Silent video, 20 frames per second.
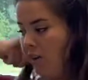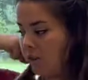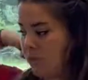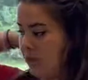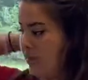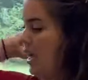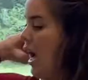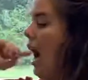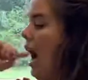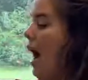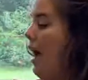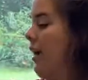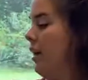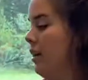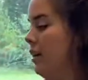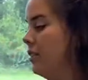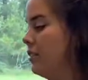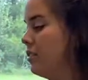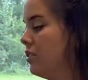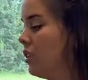with the
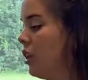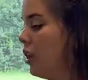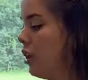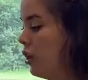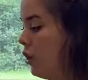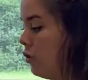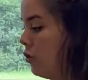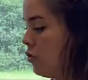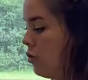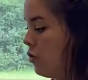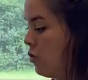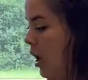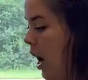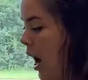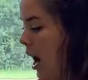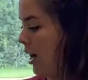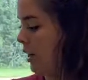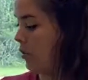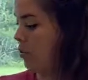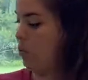irons. You do
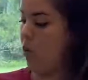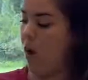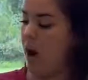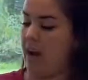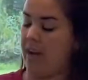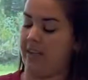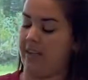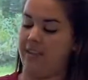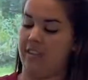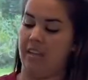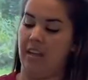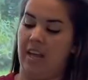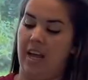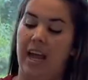not want